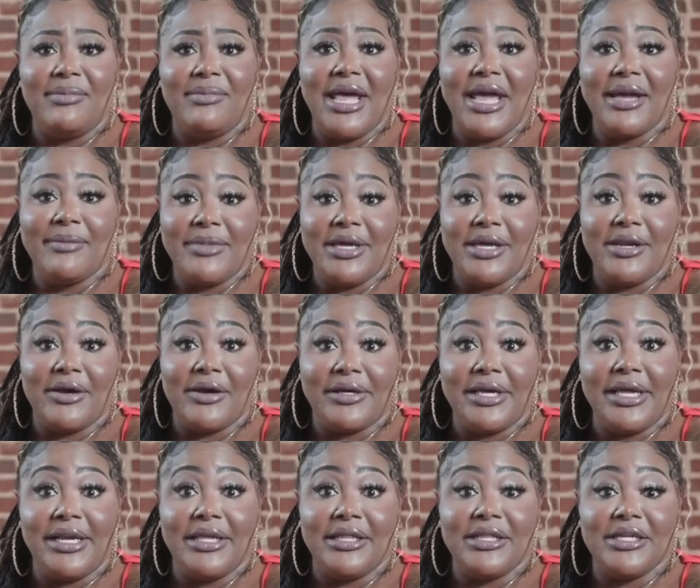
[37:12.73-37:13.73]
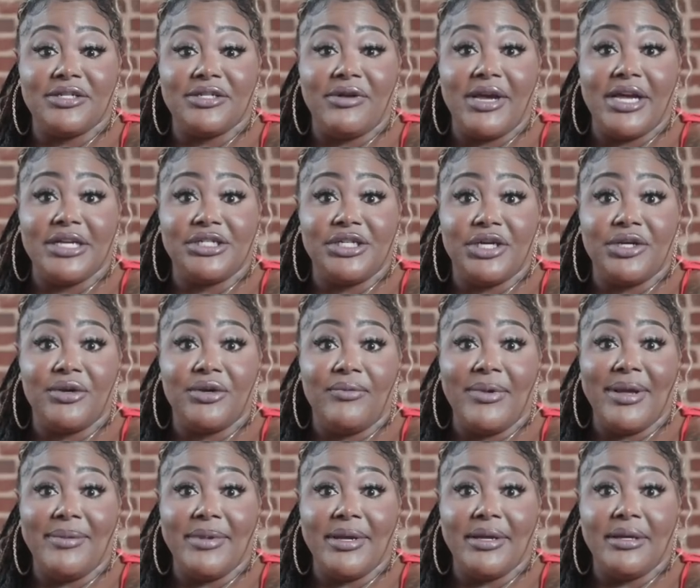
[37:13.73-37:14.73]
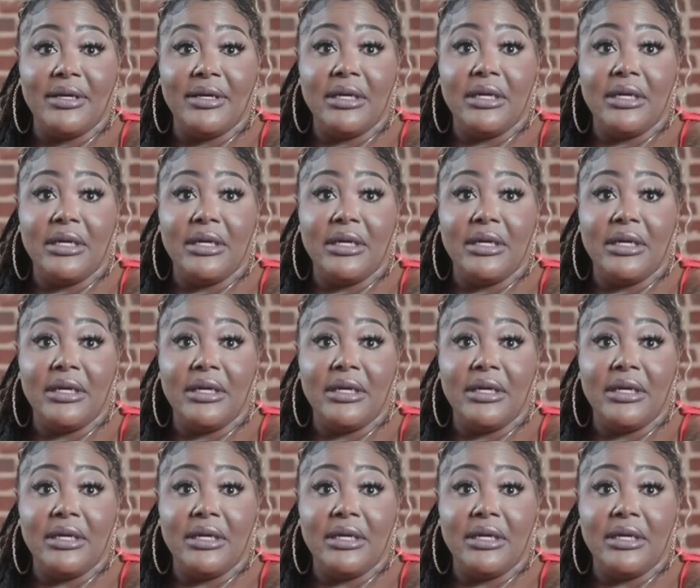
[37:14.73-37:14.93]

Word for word: black men are killing the transgender women